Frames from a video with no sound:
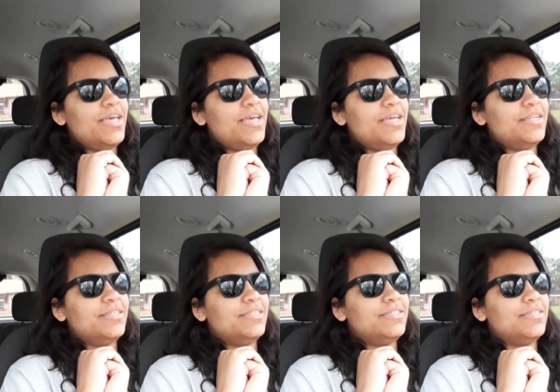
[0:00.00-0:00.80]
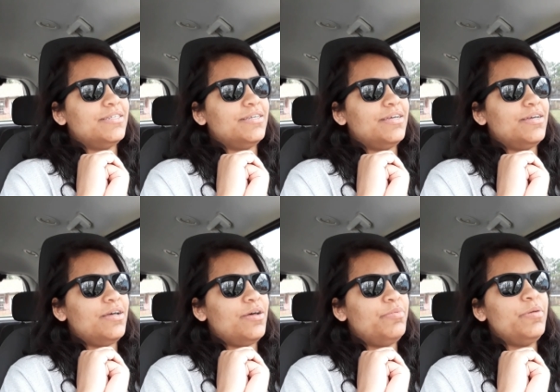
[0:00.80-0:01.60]
and
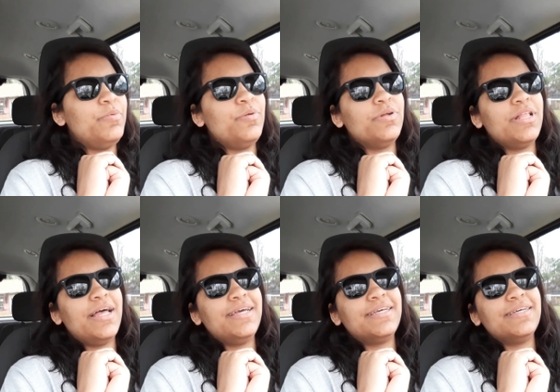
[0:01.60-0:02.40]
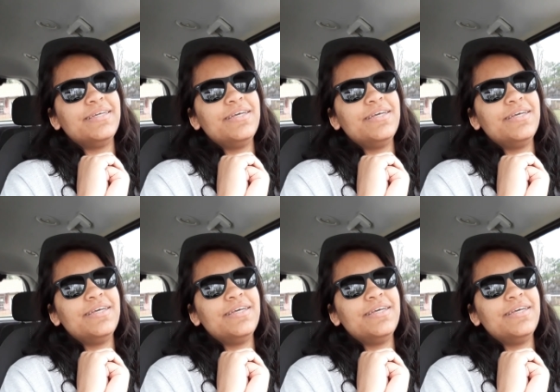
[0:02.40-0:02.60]
uh, people were like,